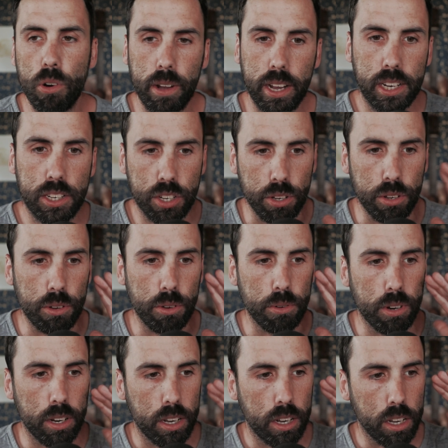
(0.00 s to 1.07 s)
going
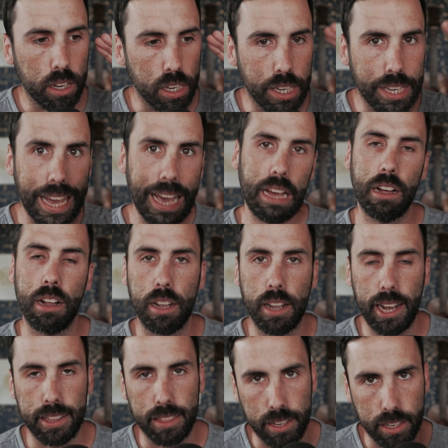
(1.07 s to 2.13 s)
to
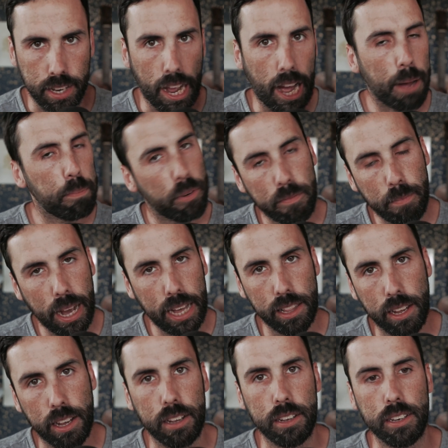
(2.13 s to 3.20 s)
yell at the top of my
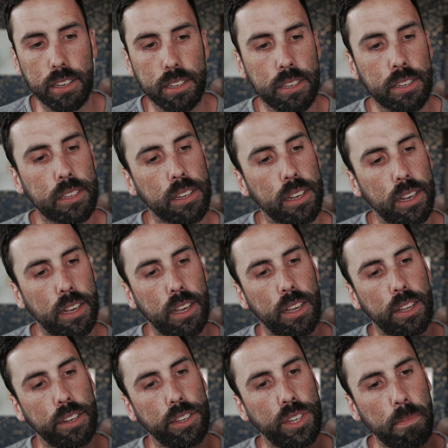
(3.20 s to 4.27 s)
lungs
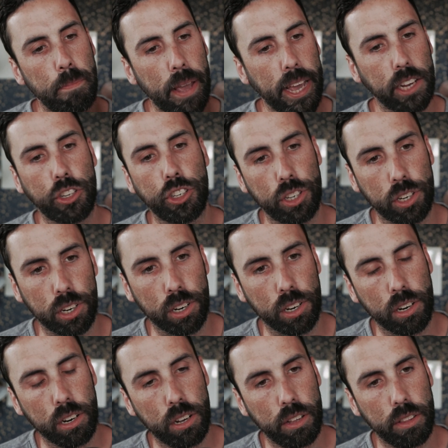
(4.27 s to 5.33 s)
to make
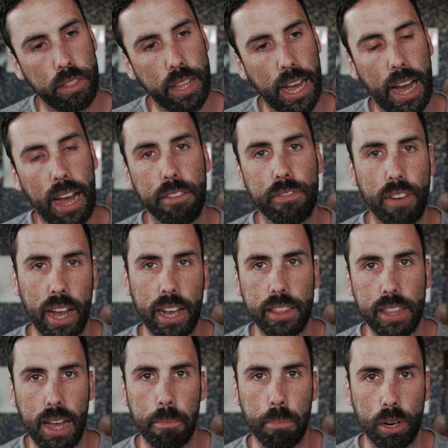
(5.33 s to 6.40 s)
sure that I
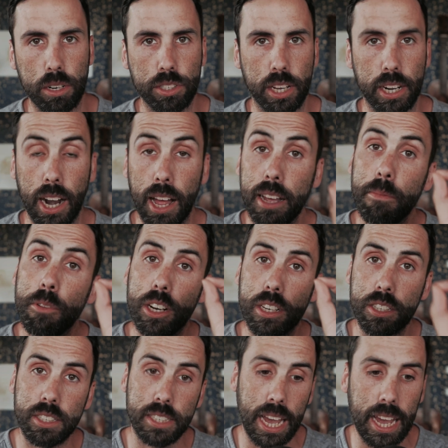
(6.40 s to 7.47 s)
find that person. And I am going to
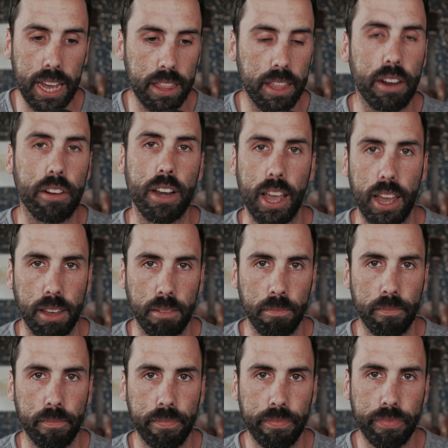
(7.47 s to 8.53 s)
say their
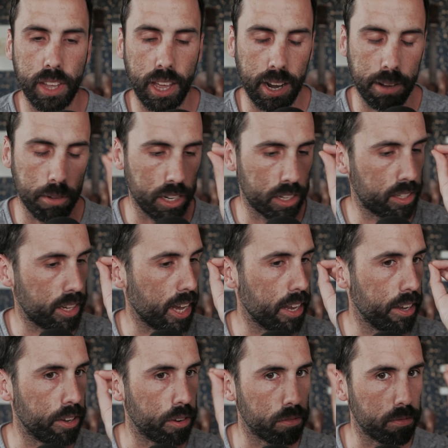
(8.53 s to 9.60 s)
name and I'm going to say
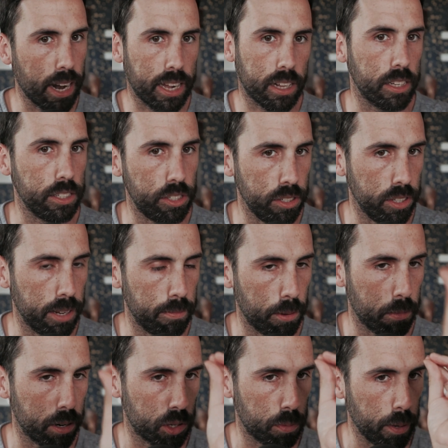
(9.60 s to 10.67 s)
it directly to them.
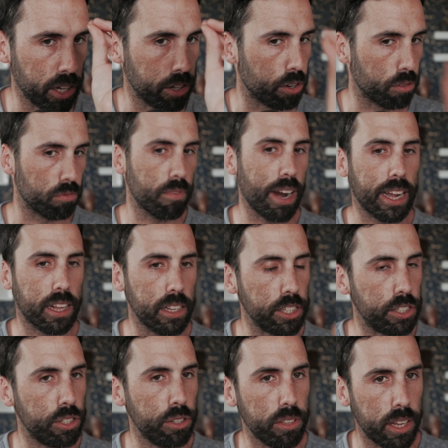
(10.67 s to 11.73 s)
I'm going to speak directly
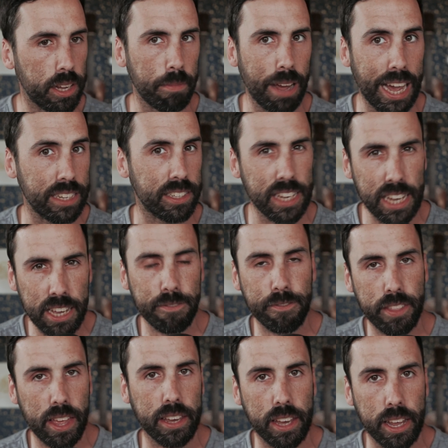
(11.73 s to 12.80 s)
to them as
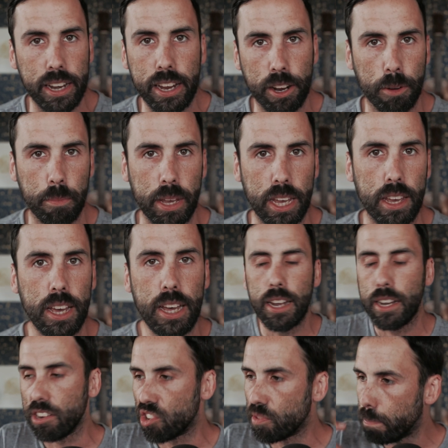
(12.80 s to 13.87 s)
if they can hear me,
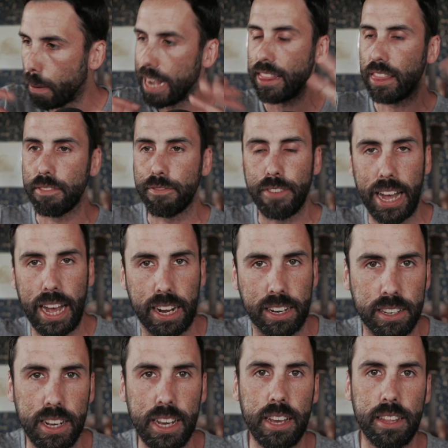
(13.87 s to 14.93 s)
despite the
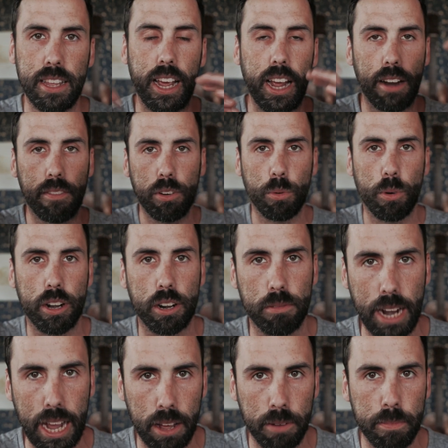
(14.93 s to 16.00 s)
fact that everyone
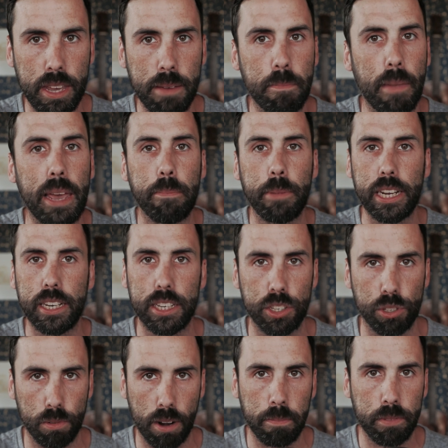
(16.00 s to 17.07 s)
around me may be
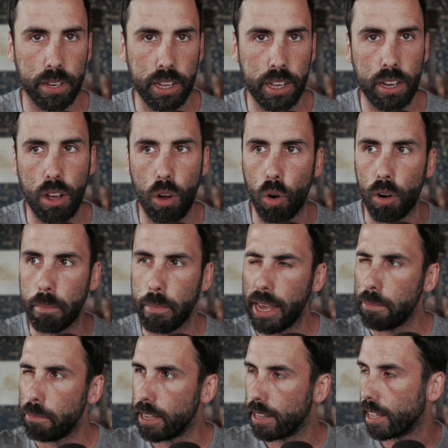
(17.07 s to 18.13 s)
disrupted or
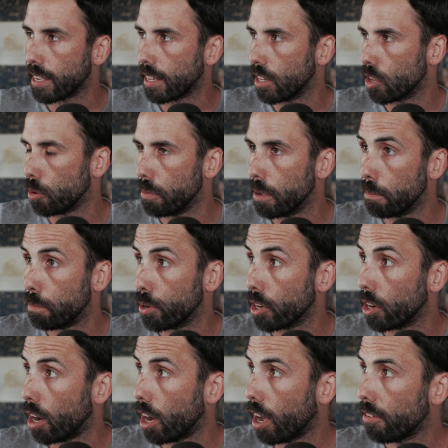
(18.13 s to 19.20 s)
may be like a little bit
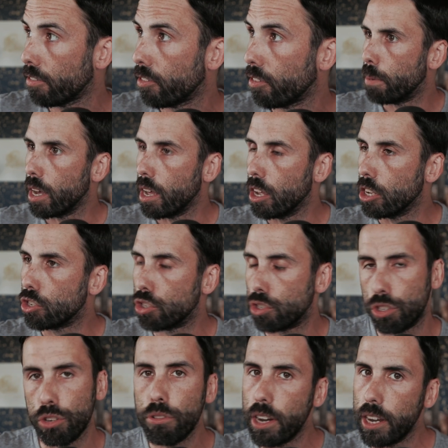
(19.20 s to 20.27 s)
put off. But
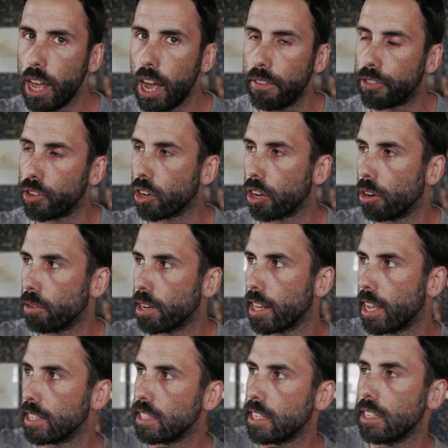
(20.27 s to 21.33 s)
soon enough, they're going to
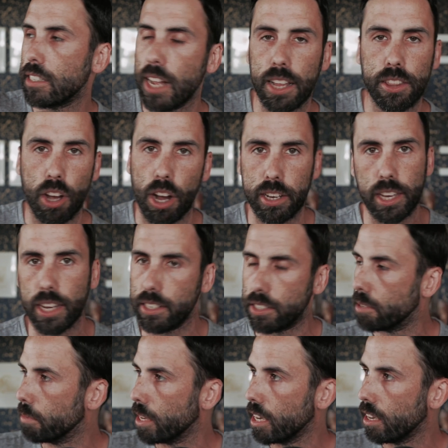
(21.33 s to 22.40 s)
realize he's not talking
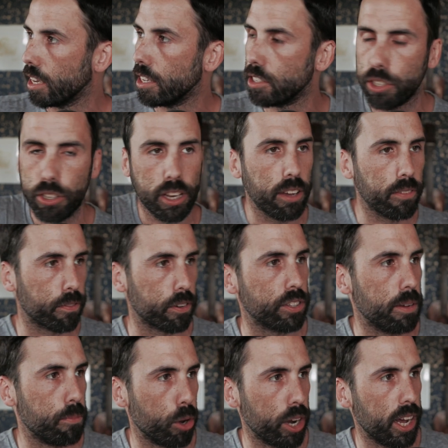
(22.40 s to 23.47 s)
to me. He's looking for
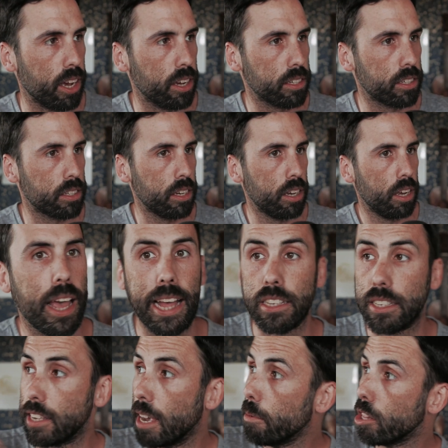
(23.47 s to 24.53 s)
someone else.
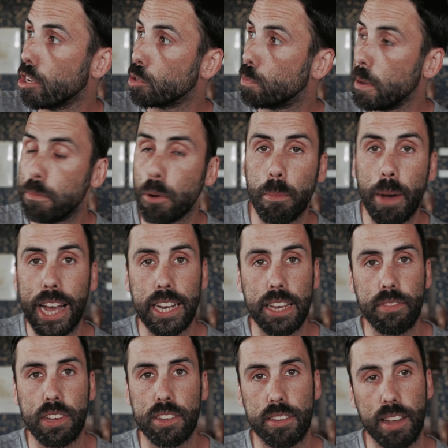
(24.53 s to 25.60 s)
And some of those people might
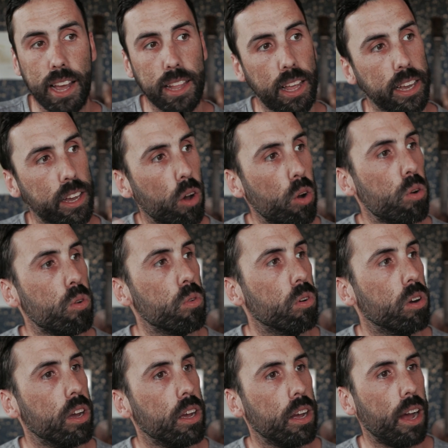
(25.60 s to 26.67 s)
even say like,
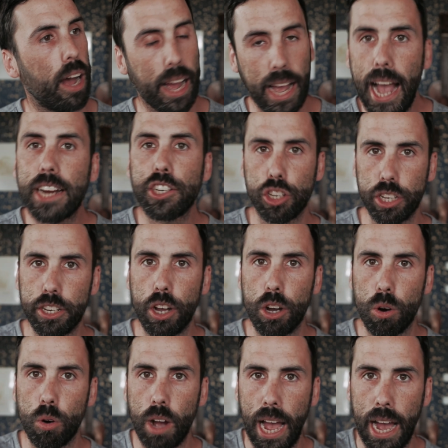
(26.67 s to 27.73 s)
oh, I actually
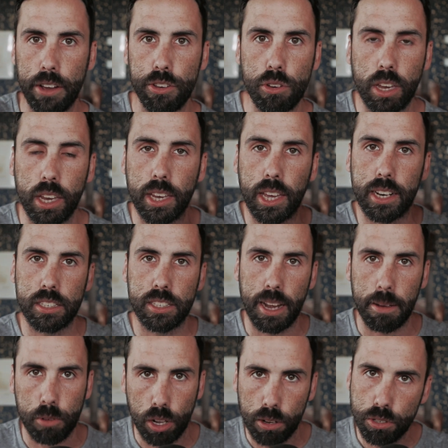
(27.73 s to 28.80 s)
know how you can get a
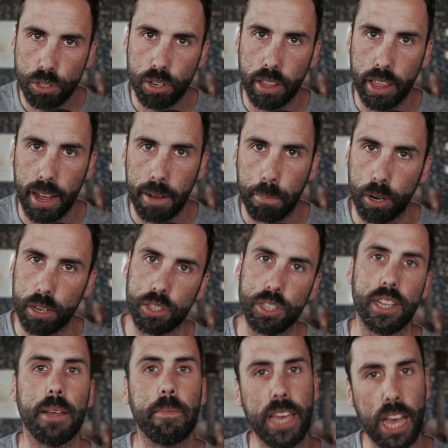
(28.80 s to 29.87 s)
step closer to that
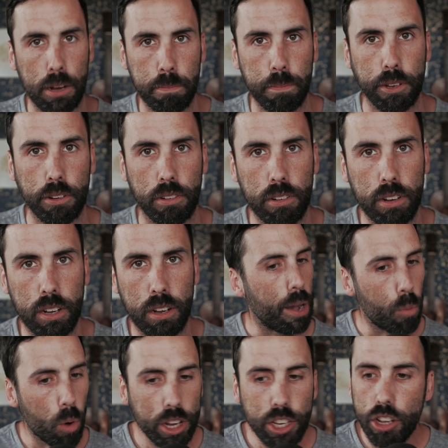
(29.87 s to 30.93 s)
person. Let me help you.
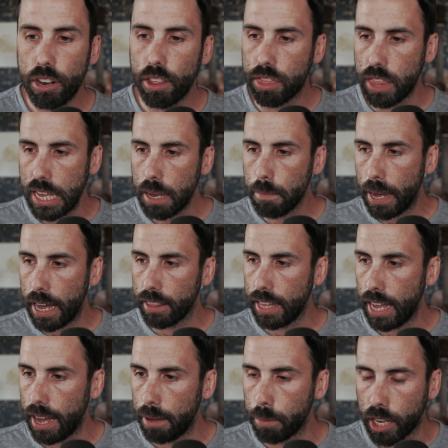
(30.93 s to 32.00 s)
I want you to think about
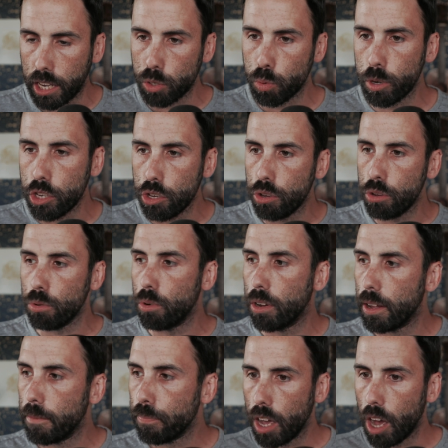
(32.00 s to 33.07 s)
that, because when
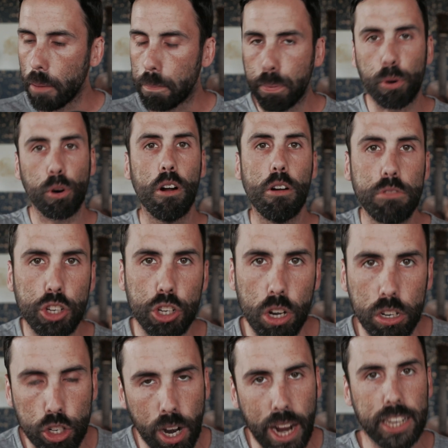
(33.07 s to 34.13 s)
you approach
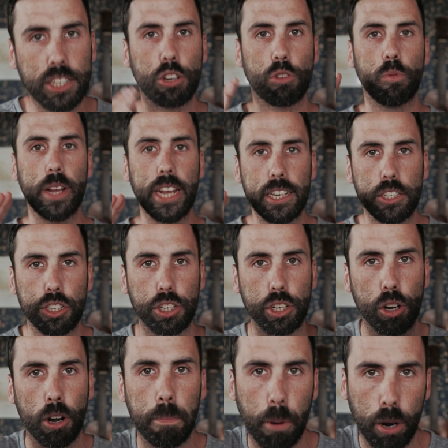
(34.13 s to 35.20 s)
trying to reach
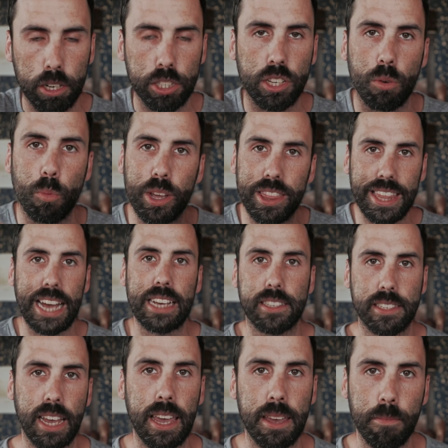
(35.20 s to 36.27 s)
your person with that
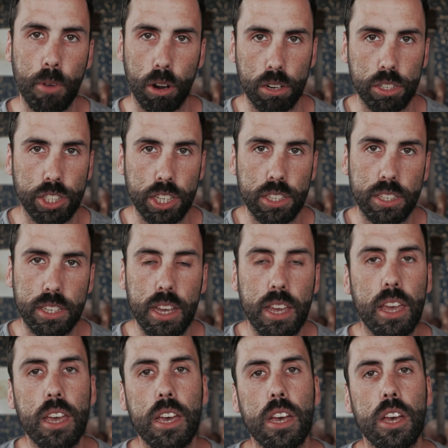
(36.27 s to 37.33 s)
same
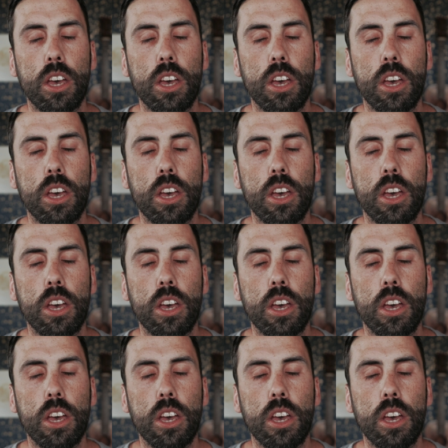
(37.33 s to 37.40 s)
urgency,